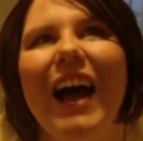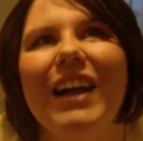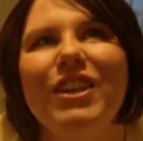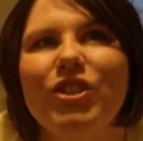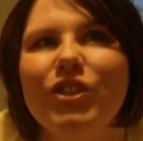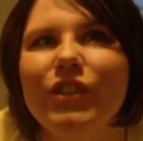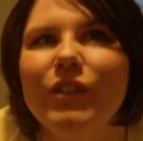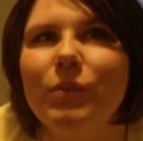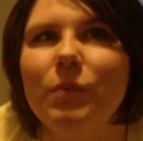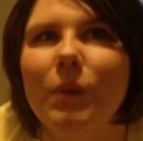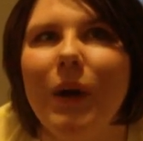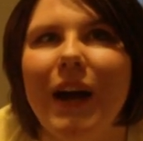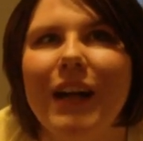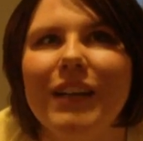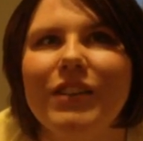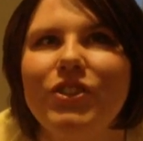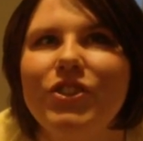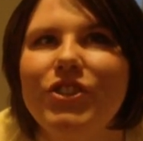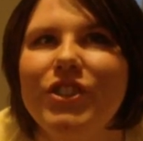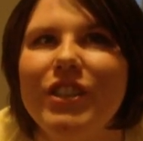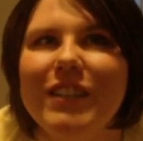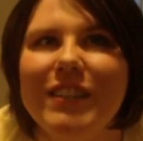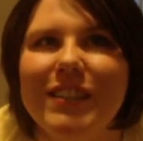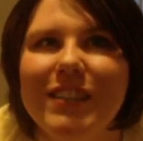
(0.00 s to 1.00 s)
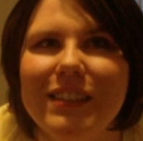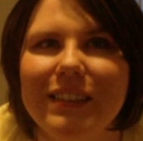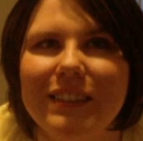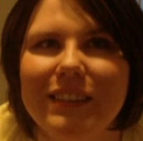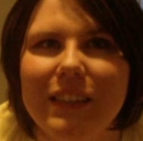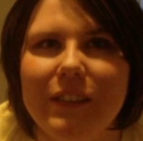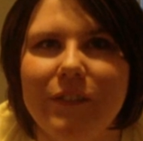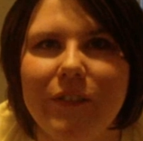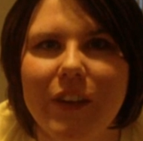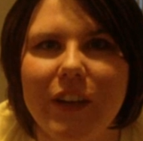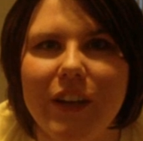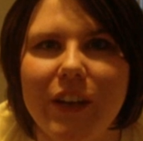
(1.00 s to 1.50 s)
I just watch
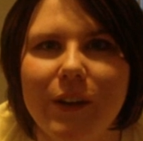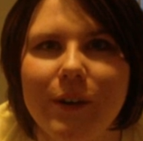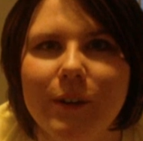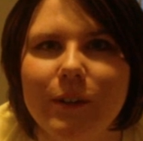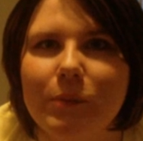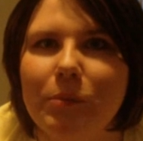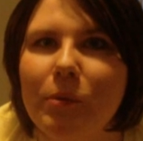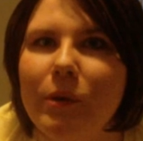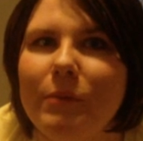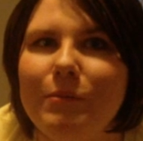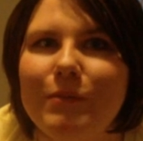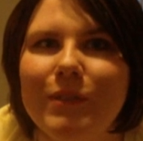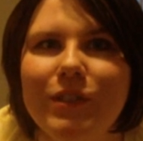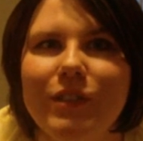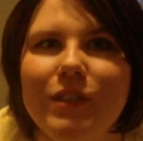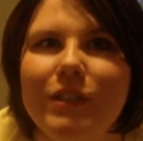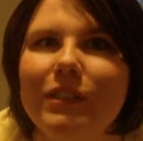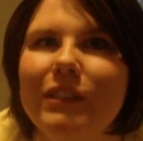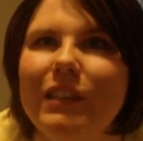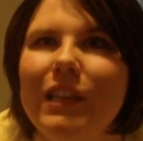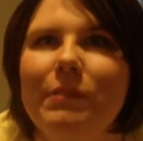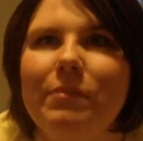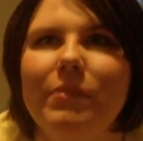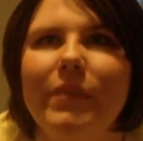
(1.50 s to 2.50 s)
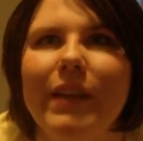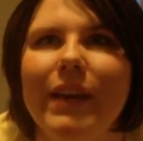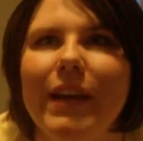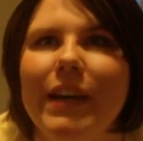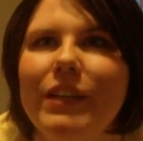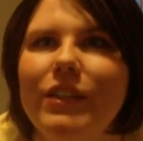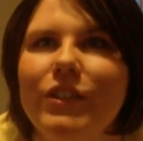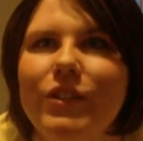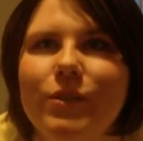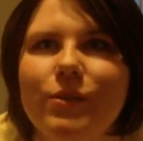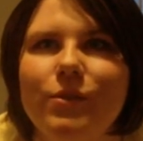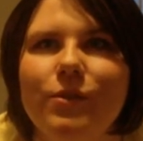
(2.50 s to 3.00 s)
TTC videos, pretty much the same thing
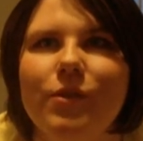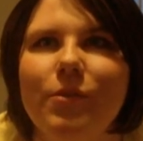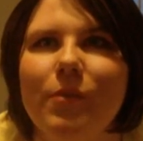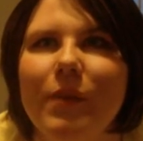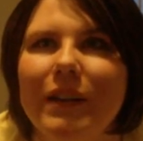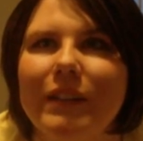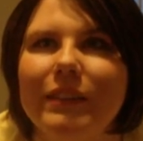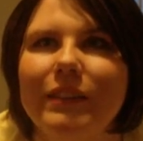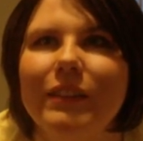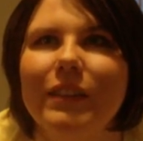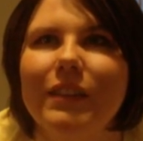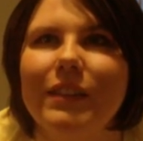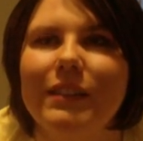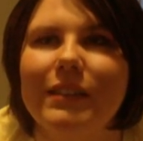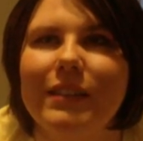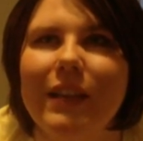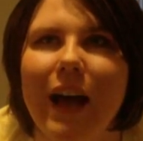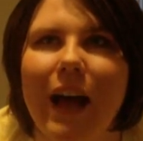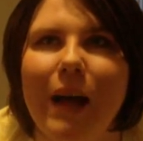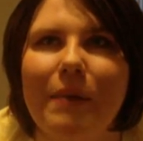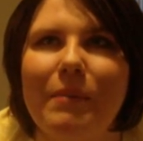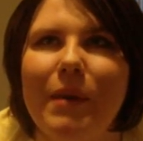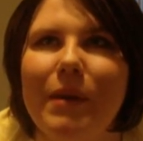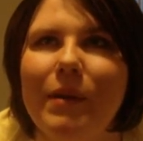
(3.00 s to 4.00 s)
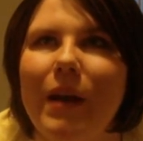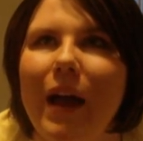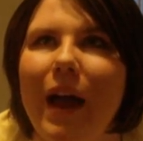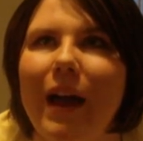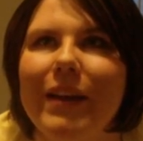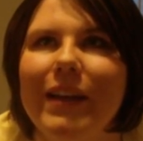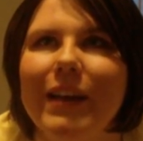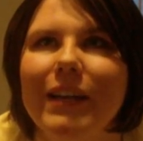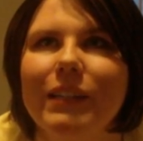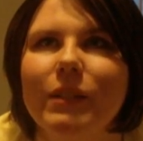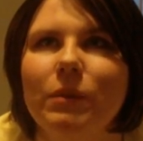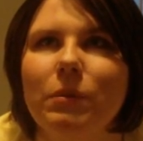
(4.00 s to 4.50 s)
I do the rest of the time, and
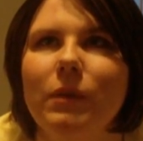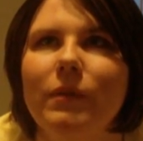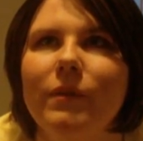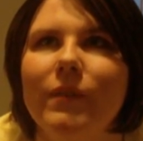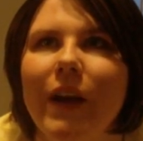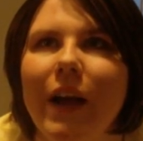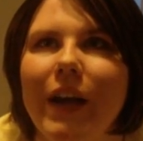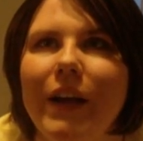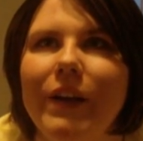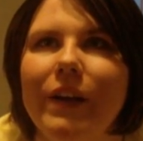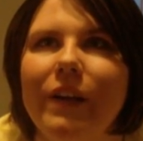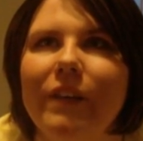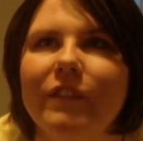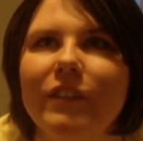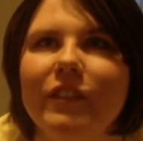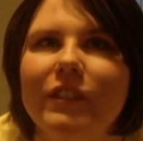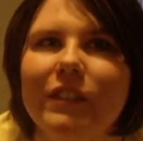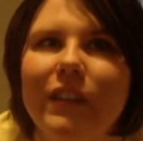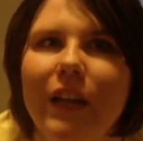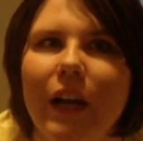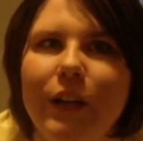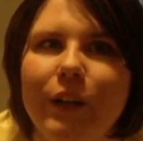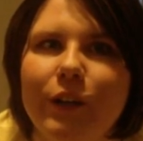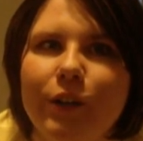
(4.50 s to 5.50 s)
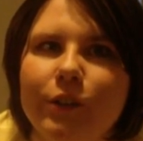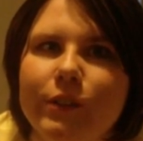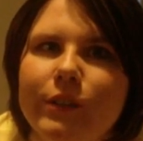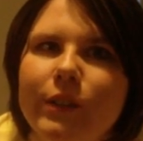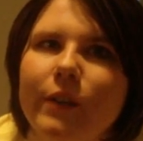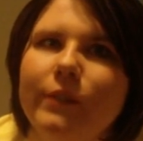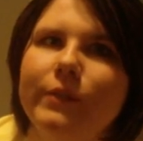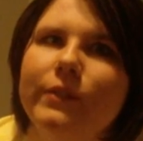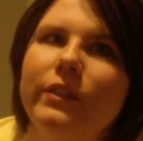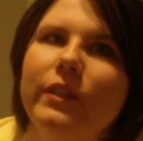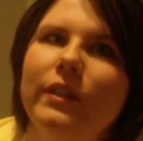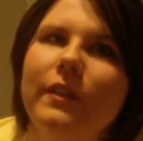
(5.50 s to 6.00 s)
I guess we've kind of resigned
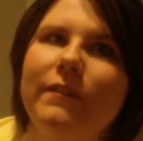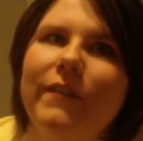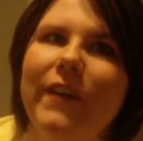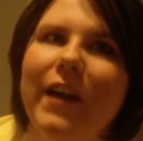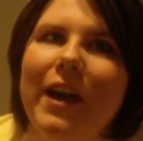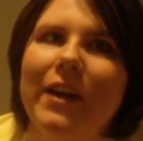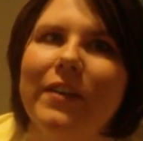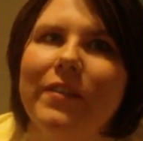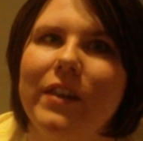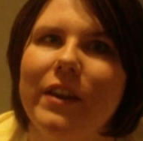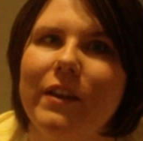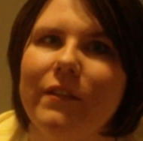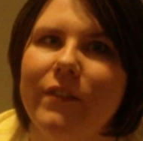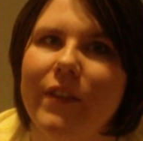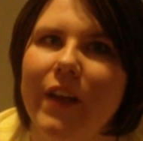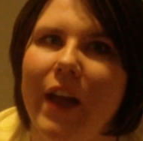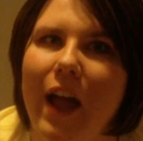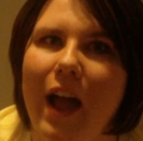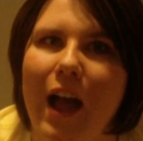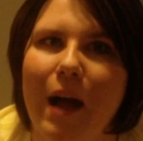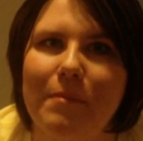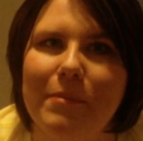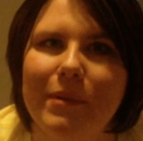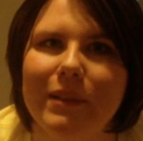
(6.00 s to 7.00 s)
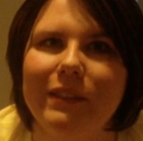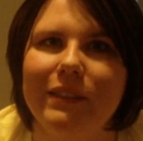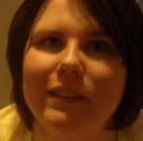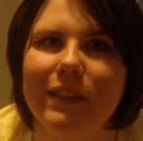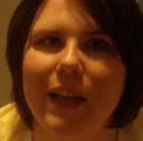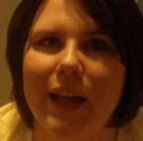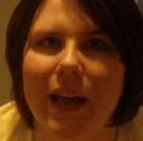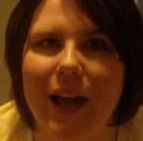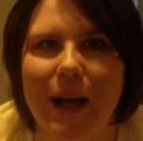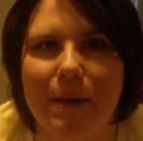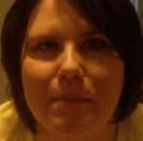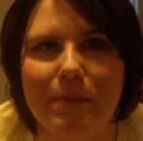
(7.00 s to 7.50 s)
ourselves to the fact that if it happens,
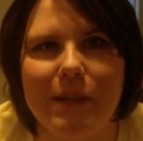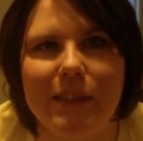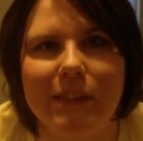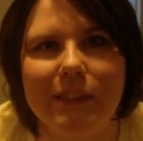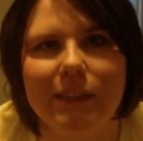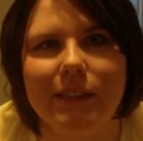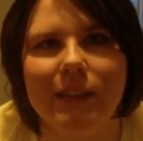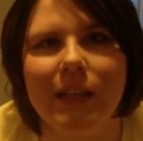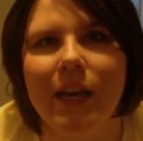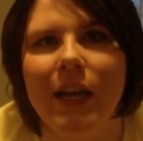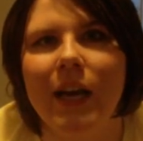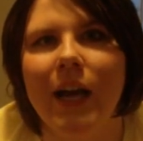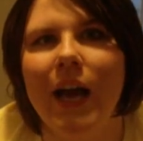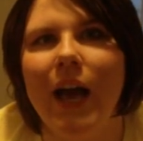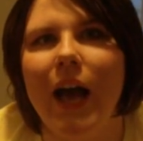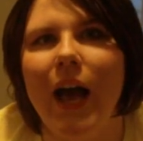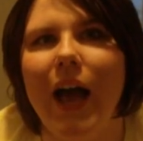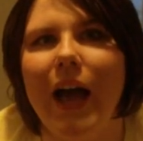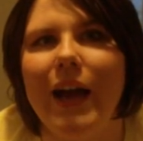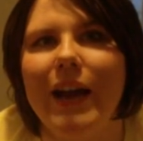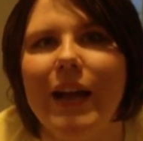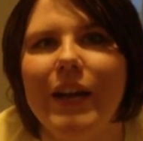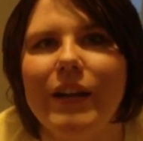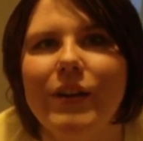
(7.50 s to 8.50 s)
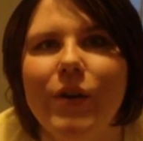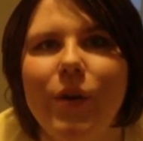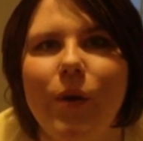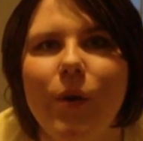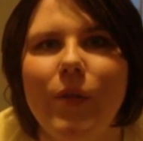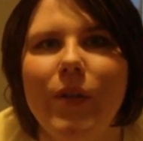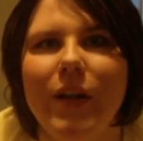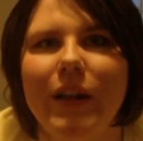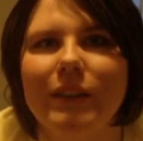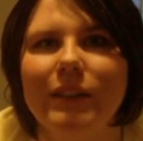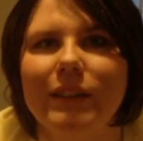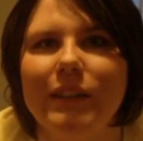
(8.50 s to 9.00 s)
it happens. And I
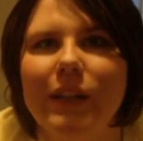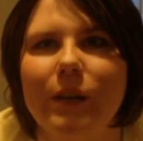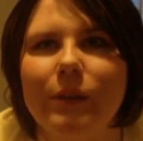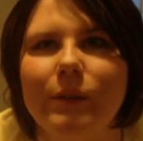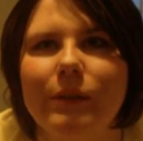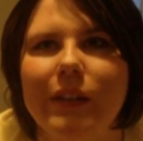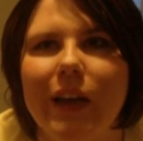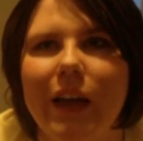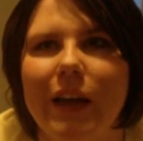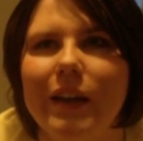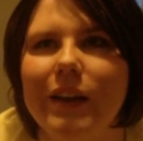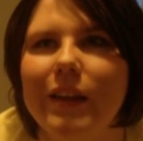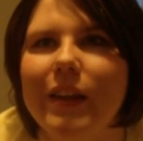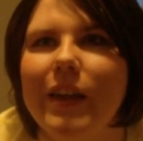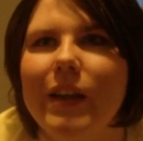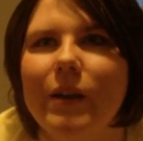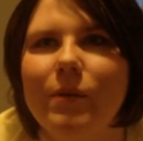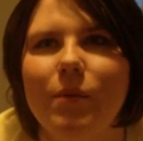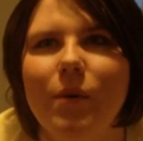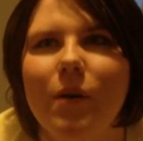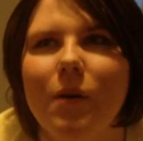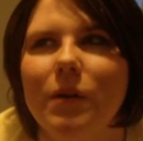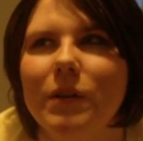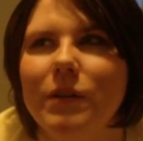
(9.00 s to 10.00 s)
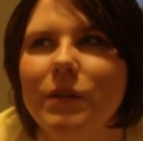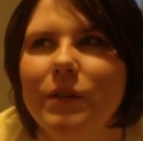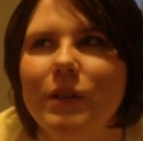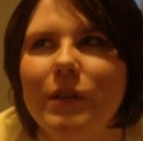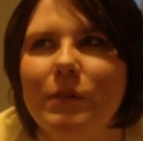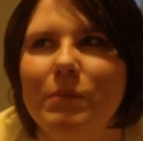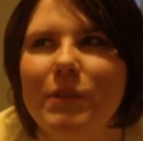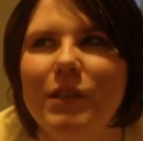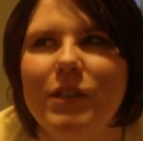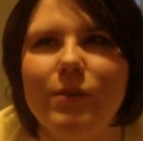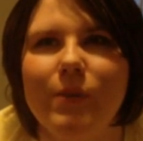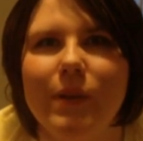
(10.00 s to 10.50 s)
know that sounds kind of like, well, you
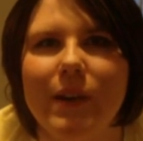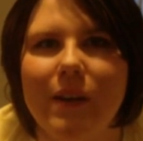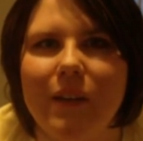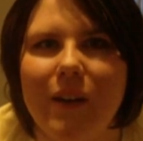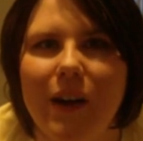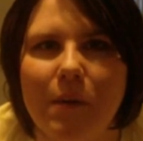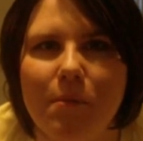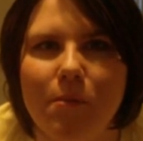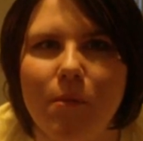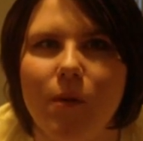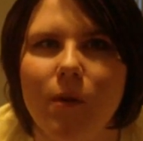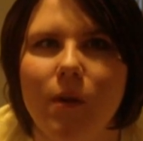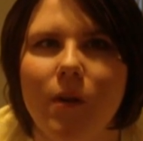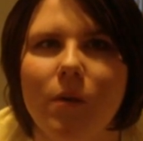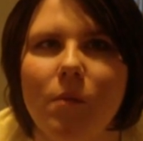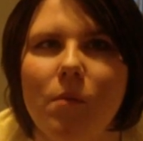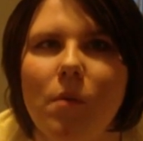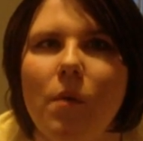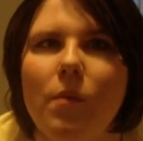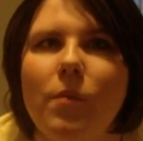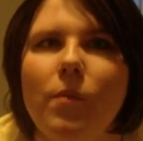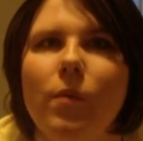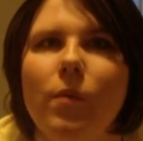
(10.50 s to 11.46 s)
could be doing a lot more.